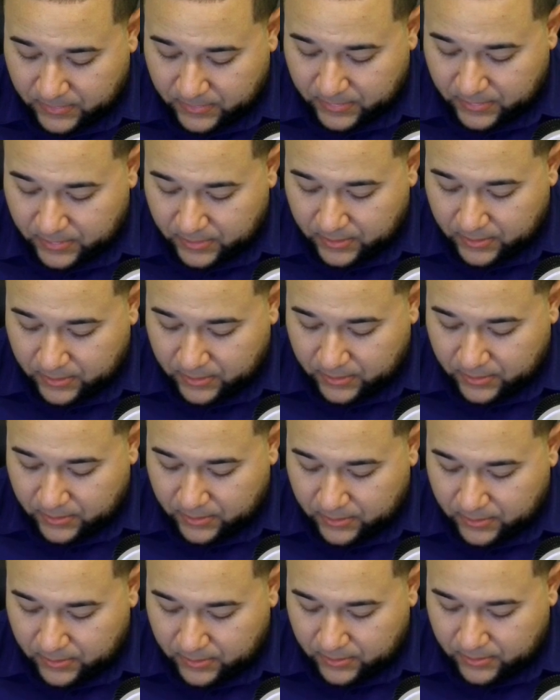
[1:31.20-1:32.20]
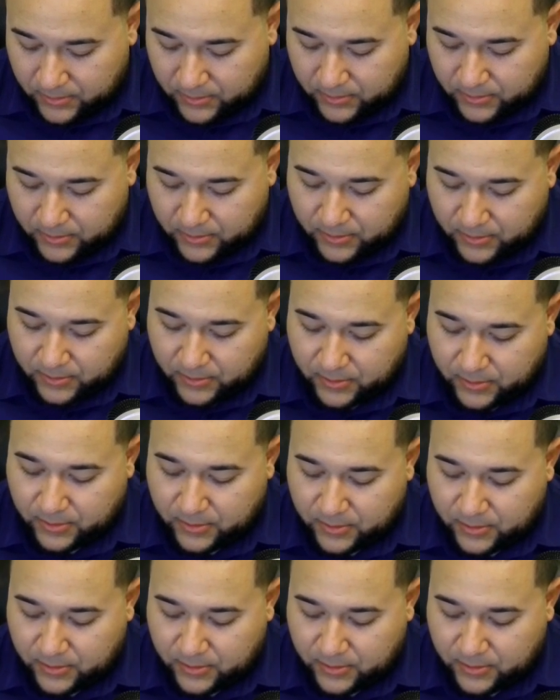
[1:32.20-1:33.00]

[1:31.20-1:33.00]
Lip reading: [no speech]